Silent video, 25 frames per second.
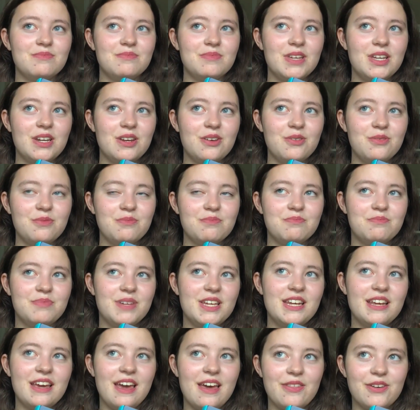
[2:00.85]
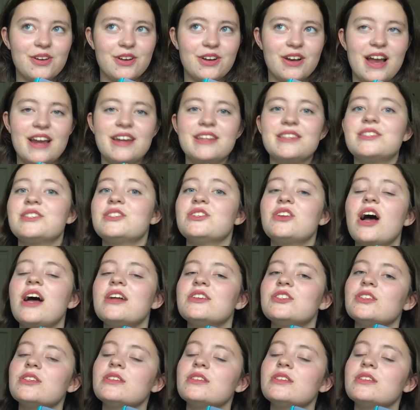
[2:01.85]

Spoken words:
you know, be together. And it's not